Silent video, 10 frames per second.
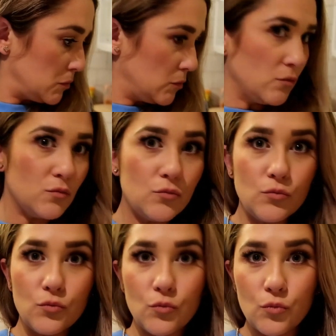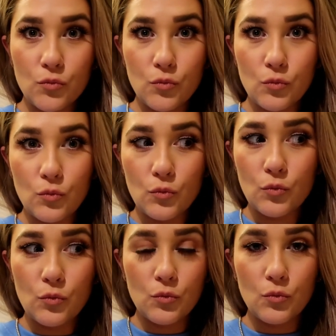
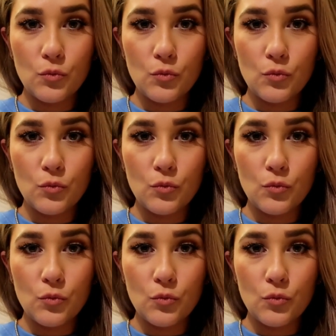No one is speaking in this clip.